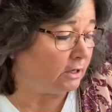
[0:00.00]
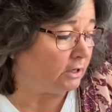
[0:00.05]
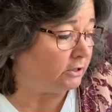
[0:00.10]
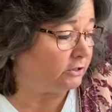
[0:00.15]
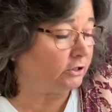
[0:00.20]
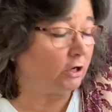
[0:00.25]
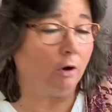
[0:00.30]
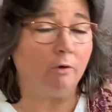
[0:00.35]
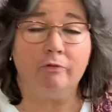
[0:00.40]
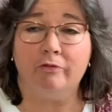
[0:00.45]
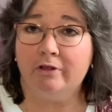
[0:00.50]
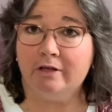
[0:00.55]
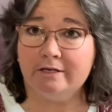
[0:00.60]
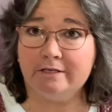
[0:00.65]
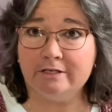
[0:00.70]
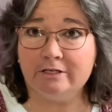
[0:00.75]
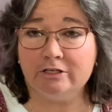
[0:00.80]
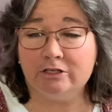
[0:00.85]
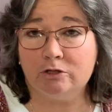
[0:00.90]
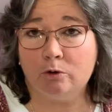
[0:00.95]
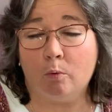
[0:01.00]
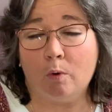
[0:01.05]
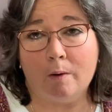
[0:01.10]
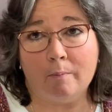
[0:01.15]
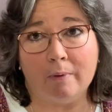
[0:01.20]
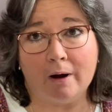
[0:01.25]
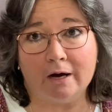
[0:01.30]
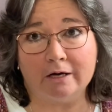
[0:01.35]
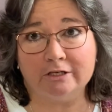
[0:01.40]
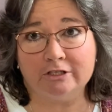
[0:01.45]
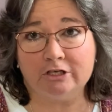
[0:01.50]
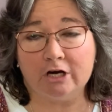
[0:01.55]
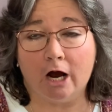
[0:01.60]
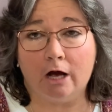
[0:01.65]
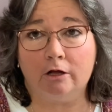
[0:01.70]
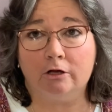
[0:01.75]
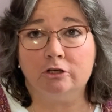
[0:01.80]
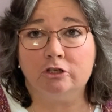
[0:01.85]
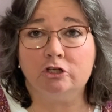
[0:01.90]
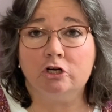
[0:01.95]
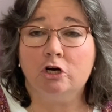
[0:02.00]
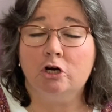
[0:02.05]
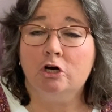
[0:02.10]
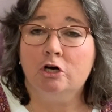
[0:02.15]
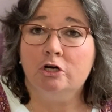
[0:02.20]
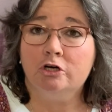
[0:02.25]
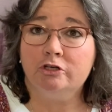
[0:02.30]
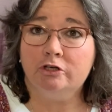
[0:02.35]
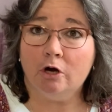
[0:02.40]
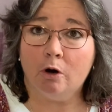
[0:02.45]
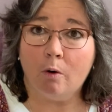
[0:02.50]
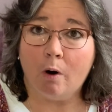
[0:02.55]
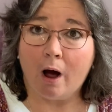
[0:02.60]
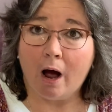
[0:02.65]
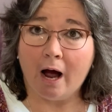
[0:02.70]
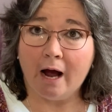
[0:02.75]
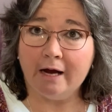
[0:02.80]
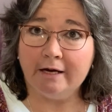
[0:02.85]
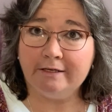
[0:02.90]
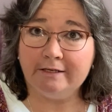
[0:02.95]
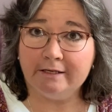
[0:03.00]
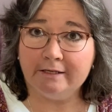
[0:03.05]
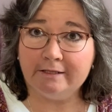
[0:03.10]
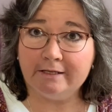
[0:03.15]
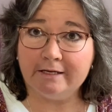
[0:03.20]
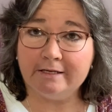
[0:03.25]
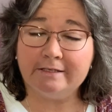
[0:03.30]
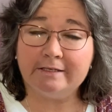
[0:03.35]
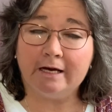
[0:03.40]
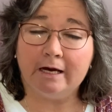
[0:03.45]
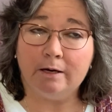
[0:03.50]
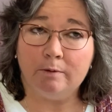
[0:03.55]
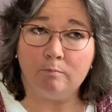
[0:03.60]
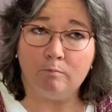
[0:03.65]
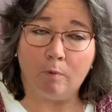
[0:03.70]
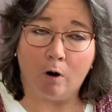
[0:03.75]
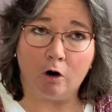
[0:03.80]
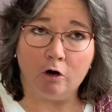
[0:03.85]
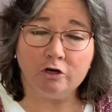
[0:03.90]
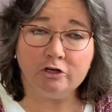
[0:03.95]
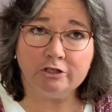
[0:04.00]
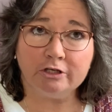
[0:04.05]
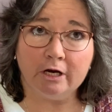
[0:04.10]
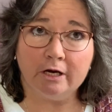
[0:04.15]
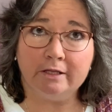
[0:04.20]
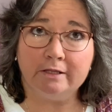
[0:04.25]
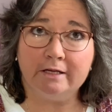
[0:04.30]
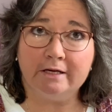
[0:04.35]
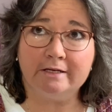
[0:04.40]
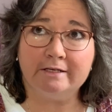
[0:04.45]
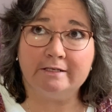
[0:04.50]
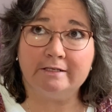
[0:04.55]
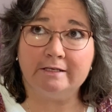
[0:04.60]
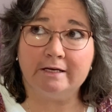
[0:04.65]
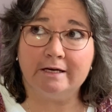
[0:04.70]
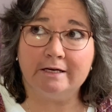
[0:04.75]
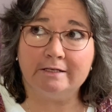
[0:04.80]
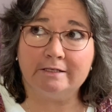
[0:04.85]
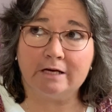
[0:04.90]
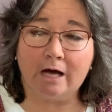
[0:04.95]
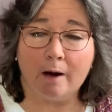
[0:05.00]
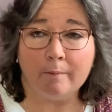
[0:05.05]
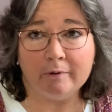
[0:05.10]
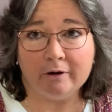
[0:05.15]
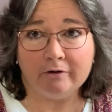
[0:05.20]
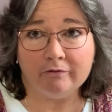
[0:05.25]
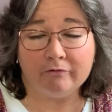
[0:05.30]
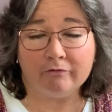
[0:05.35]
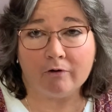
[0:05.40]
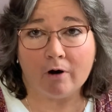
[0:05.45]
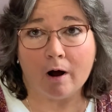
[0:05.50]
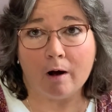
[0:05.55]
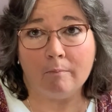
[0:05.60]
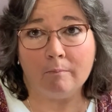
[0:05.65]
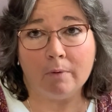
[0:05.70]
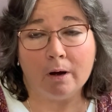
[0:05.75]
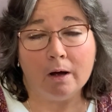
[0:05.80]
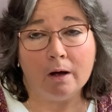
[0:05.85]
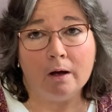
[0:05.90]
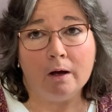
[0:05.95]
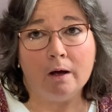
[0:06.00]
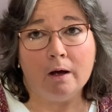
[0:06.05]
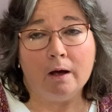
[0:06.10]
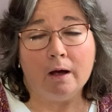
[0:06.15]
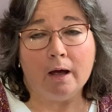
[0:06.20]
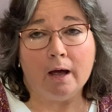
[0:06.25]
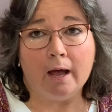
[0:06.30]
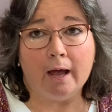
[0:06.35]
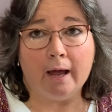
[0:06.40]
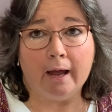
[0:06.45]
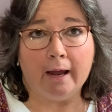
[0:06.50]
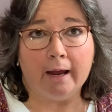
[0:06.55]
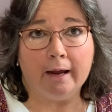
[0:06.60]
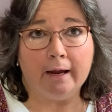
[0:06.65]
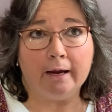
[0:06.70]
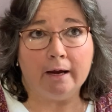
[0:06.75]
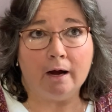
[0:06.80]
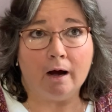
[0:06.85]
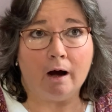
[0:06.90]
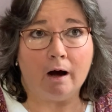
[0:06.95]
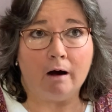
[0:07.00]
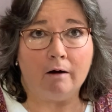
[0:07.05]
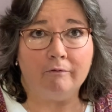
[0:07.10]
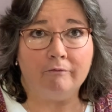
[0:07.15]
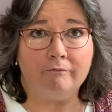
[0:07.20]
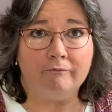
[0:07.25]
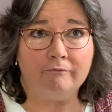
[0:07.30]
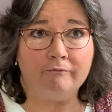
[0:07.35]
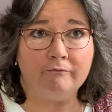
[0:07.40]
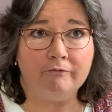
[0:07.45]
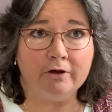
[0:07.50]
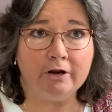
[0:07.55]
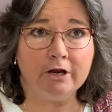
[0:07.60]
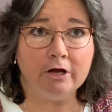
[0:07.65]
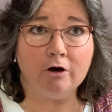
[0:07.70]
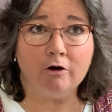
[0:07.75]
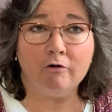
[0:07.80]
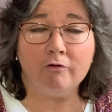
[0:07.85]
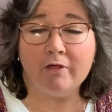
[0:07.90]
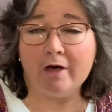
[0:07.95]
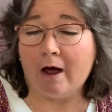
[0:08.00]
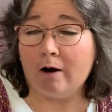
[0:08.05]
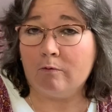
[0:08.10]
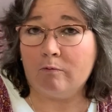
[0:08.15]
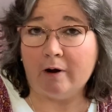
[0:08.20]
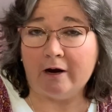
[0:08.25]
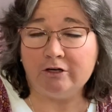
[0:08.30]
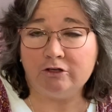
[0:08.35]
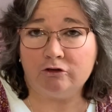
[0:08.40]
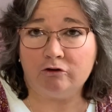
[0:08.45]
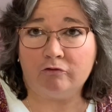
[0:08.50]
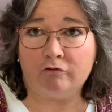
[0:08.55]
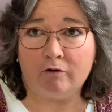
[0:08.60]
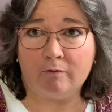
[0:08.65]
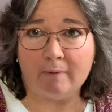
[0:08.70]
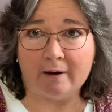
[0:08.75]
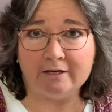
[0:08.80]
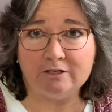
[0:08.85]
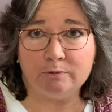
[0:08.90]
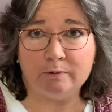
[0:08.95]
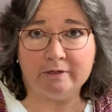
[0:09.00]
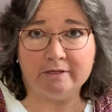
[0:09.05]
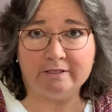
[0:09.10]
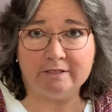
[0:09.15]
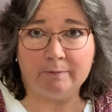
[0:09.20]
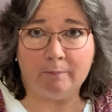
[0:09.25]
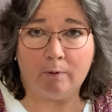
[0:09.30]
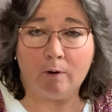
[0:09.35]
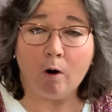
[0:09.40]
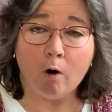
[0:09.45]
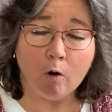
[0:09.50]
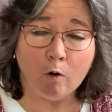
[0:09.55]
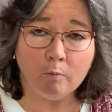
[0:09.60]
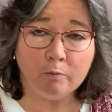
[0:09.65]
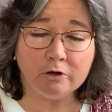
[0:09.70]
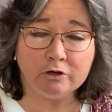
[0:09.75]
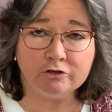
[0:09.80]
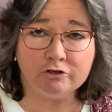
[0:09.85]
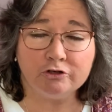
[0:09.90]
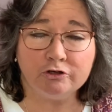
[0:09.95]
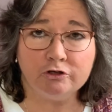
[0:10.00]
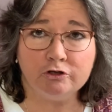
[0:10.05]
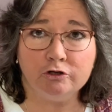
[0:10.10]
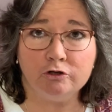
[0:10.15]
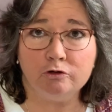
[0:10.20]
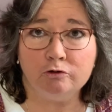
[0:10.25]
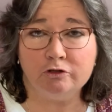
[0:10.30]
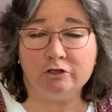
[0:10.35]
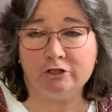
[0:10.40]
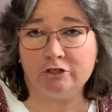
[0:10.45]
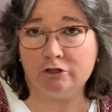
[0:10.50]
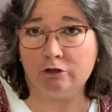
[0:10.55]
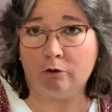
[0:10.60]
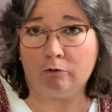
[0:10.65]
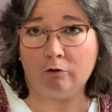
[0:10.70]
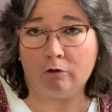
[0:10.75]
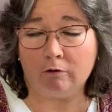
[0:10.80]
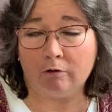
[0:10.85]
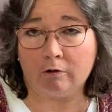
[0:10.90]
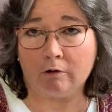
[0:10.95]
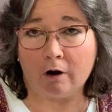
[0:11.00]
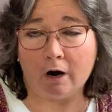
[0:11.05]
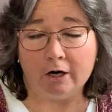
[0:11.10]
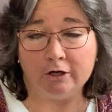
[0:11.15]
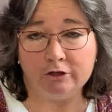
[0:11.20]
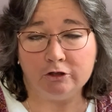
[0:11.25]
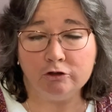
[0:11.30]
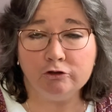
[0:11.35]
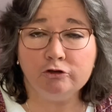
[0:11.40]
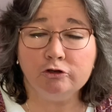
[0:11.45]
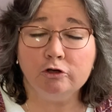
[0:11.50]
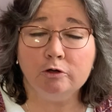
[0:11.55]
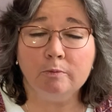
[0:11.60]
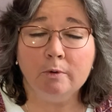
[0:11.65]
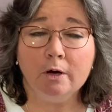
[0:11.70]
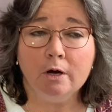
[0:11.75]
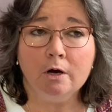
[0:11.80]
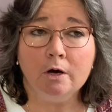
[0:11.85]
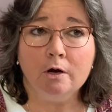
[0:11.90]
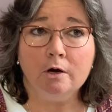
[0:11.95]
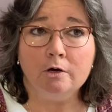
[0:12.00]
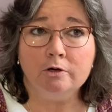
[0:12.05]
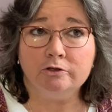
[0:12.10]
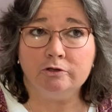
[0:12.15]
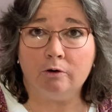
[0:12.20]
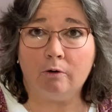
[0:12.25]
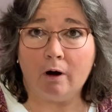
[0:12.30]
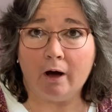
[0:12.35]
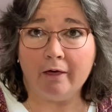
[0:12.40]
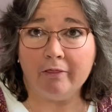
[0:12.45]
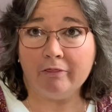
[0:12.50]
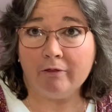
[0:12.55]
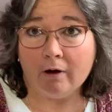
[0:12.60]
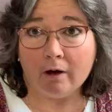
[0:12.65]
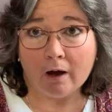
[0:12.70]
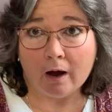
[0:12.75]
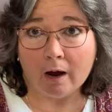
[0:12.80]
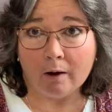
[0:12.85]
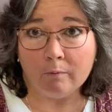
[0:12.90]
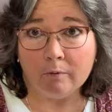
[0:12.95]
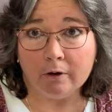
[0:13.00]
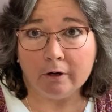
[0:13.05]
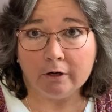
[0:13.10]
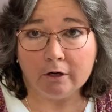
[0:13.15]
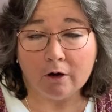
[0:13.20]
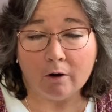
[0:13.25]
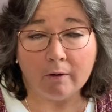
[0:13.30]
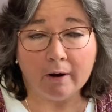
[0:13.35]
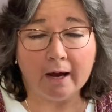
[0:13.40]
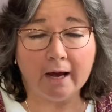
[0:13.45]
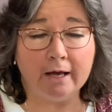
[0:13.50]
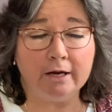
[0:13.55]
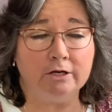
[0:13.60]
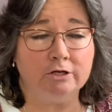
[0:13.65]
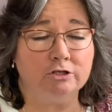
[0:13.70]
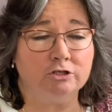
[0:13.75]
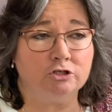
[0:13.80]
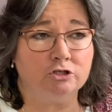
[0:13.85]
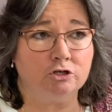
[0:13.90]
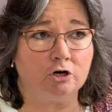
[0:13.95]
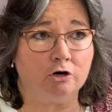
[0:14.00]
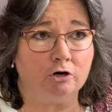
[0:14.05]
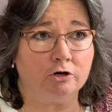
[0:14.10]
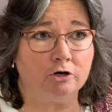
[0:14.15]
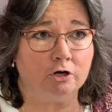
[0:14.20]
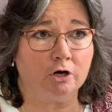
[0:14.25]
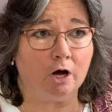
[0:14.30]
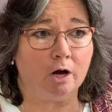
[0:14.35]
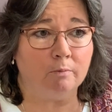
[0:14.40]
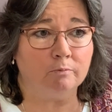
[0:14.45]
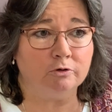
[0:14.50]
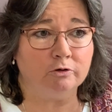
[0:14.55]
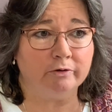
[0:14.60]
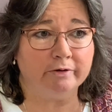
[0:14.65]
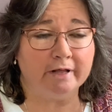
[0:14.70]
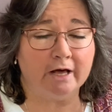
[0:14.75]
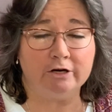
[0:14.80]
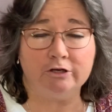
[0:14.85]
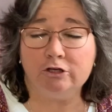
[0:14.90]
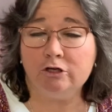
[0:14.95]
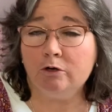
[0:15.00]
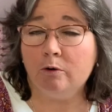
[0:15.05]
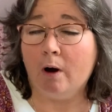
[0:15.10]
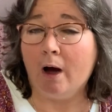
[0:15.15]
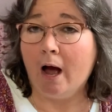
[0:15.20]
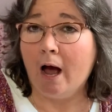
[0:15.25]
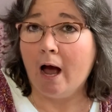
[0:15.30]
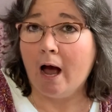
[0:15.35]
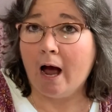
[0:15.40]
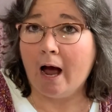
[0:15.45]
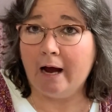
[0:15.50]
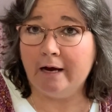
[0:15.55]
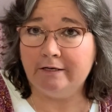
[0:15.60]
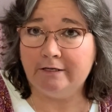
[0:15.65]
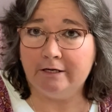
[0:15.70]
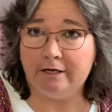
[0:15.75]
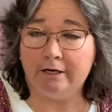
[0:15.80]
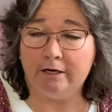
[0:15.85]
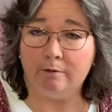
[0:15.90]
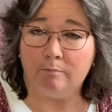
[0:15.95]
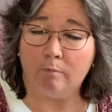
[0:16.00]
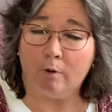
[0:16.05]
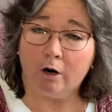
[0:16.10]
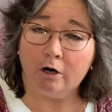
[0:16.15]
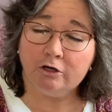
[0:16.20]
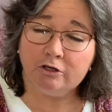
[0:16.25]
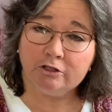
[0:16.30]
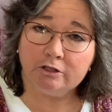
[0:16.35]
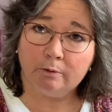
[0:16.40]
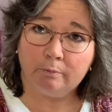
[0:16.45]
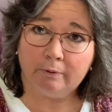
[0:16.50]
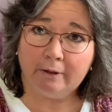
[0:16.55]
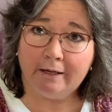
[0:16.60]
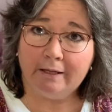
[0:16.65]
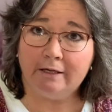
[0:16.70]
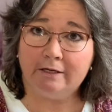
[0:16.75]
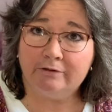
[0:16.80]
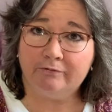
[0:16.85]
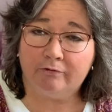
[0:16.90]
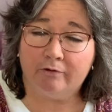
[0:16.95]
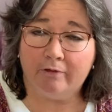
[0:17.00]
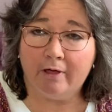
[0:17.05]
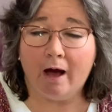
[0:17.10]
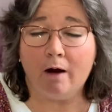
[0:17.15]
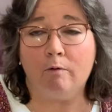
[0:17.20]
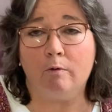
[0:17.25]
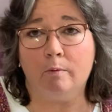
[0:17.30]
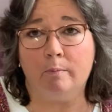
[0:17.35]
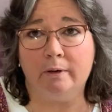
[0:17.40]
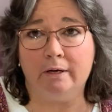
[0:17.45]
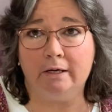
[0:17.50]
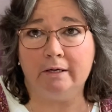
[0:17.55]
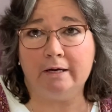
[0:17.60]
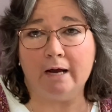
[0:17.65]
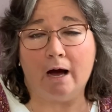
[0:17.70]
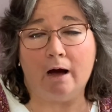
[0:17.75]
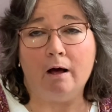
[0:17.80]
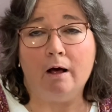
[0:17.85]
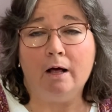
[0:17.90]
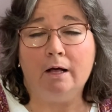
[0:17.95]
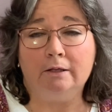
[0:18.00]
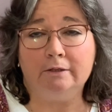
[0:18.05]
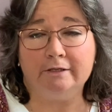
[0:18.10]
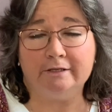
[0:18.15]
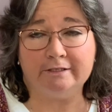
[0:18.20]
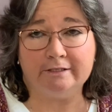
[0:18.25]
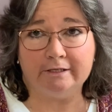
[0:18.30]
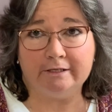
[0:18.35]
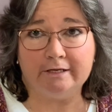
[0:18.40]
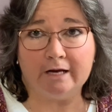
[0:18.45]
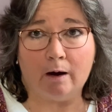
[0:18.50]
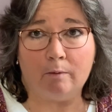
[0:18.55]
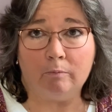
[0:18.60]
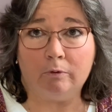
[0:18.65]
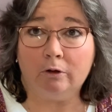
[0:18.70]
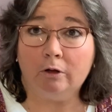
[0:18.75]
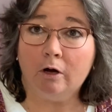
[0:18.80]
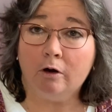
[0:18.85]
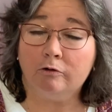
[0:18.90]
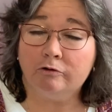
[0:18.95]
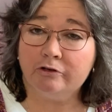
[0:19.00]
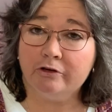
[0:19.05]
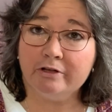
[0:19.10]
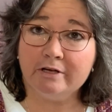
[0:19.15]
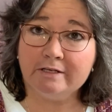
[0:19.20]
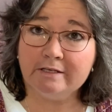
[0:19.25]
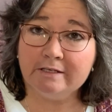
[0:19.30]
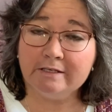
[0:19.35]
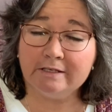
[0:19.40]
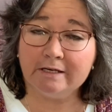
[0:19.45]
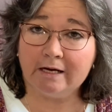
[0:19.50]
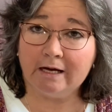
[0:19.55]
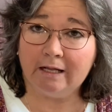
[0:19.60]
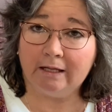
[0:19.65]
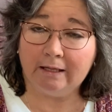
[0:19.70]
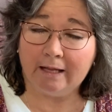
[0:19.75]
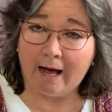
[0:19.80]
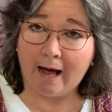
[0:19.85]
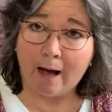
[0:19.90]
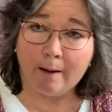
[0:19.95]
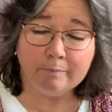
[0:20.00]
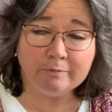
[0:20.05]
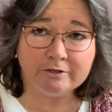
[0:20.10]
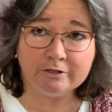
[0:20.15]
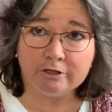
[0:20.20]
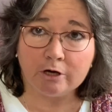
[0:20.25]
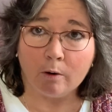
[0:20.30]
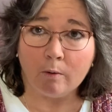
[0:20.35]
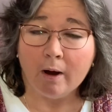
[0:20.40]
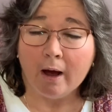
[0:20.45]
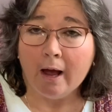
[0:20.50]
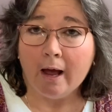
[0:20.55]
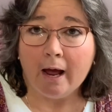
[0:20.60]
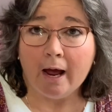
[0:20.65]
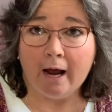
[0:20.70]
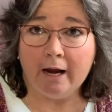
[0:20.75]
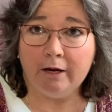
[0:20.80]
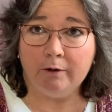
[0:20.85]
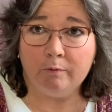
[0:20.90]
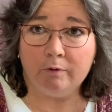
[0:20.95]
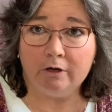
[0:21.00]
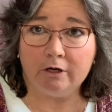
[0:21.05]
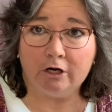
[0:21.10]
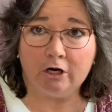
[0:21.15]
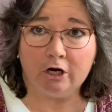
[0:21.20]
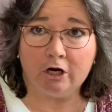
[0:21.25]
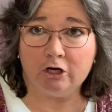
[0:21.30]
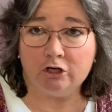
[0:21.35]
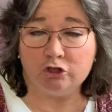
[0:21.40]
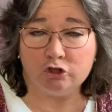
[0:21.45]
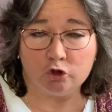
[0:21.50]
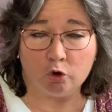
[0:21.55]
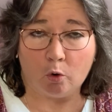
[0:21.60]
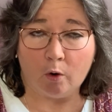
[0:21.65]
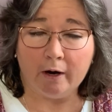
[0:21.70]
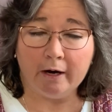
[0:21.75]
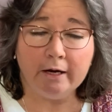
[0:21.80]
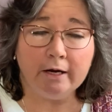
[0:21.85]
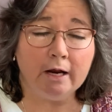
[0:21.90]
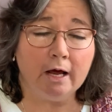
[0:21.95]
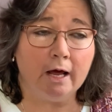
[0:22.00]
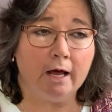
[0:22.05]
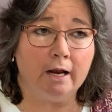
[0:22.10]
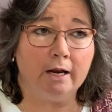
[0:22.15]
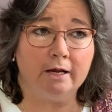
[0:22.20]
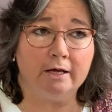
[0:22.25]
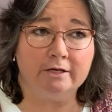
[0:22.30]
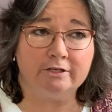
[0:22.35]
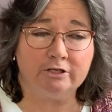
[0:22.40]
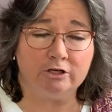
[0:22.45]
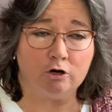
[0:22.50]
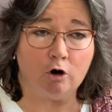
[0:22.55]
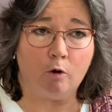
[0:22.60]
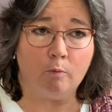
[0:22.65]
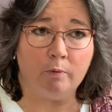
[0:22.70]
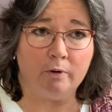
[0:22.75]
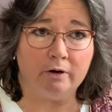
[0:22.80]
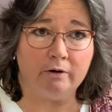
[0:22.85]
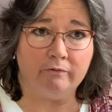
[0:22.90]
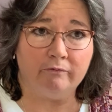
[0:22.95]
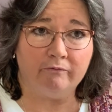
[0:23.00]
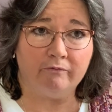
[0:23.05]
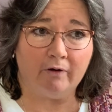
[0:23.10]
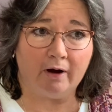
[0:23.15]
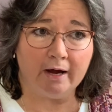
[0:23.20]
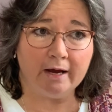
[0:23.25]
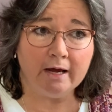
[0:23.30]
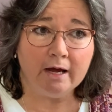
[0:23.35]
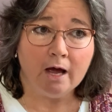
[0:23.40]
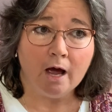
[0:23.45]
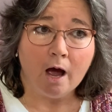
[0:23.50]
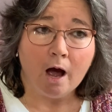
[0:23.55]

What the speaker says: So this is the One Box Challenge. So I did this in March, and this is coming from a video that Rachel from My Sweet and Simple Home used to do. She's no longer on YouTube. So I thought I would go ahead and start doing that too. I did it in March. The playlist for that will be listed down below. So this is a collab, so anyone can join, and it's an open invite.